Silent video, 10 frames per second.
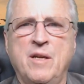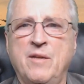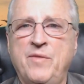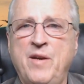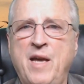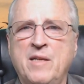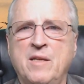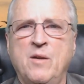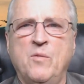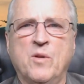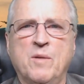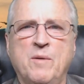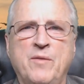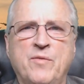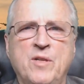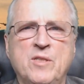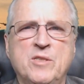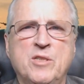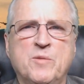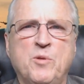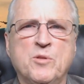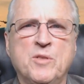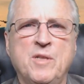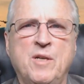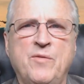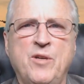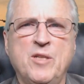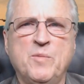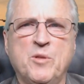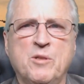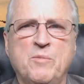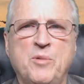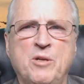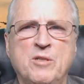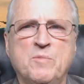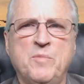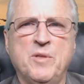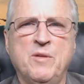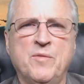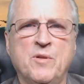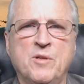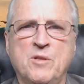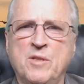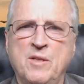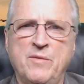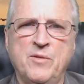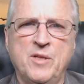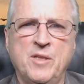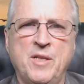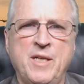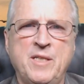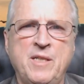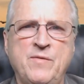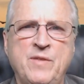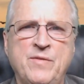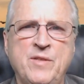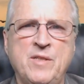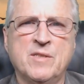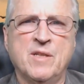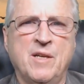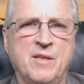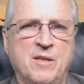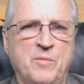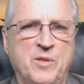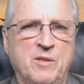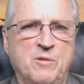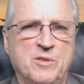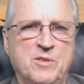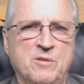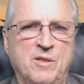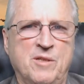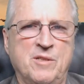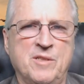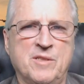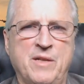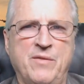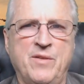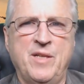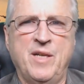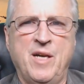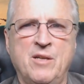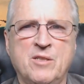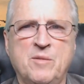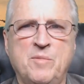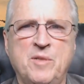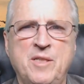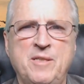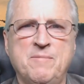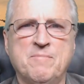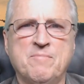In fact, one of my friends just posted on Facebook her parents' bill for her delivery in the 1950s. The bill was $270 complete.